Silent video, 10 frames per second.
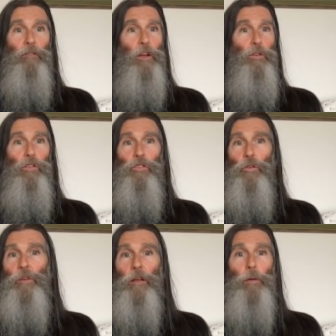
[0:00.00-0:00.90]
there's
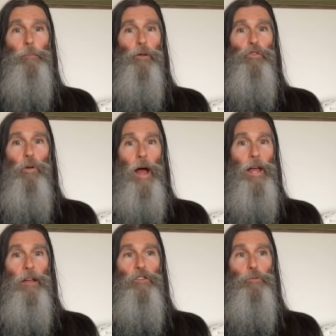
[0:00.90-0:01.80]
so many people
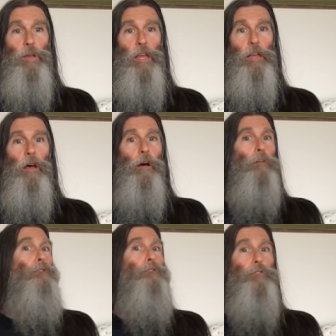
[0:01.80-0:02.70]
trying to be
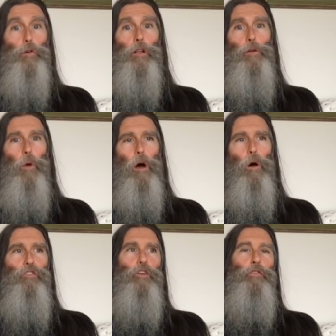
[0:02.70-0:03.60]
fully
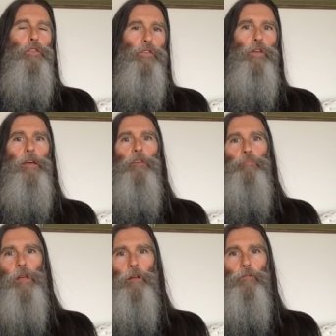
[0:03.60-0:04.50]
raw just for the sake
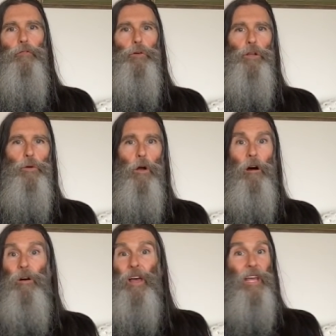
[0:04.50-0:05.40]
of being fully
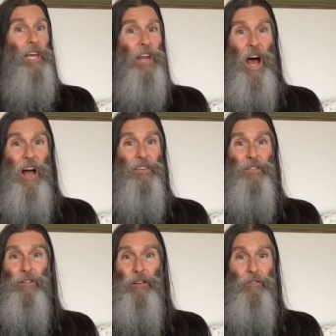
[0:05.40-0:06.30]
raw in
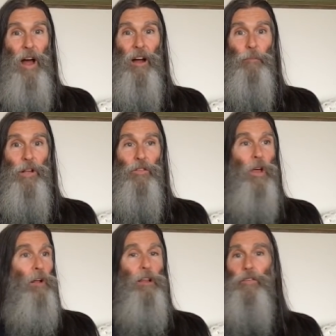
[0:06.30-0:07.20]
hostile environments.
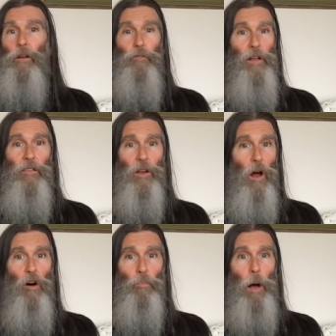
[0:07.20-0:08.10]
Listen, if it's at
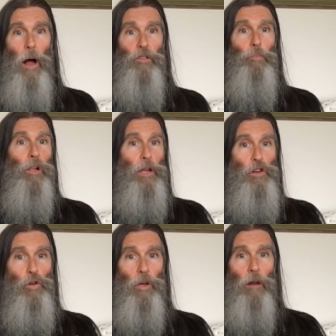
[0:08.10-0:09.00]
all possible and
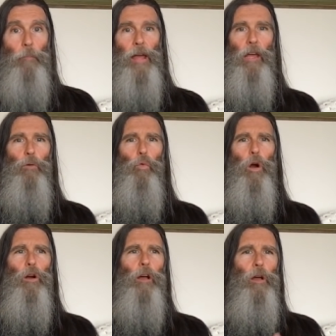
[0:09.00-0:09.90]
you can make it
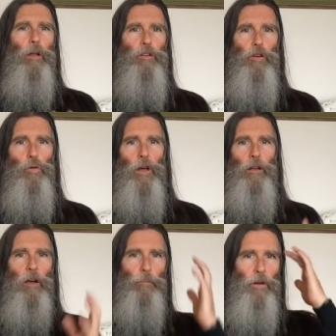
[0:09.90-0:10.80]
work, do it.
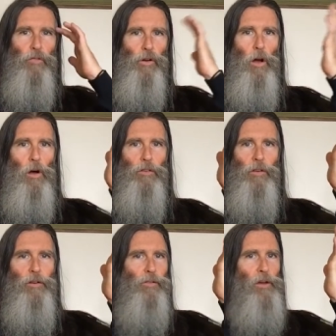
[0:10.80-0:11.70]
But if you're
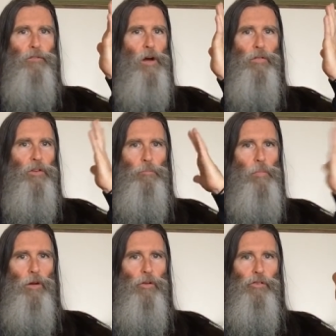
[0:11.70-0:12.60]
causing yourself all this
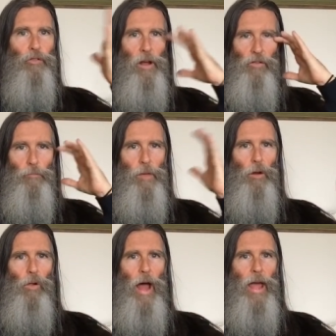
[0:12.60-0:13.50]
mental stress,
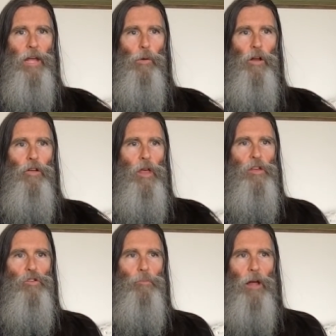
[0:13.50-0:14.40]
mental anguish,
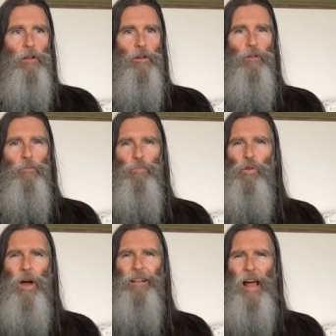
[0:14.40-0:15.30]
you are
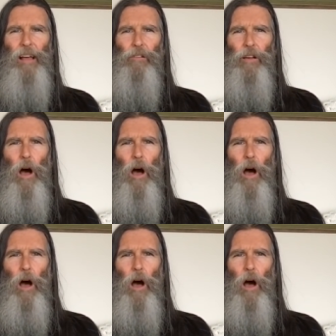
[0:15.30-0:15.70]
quite likely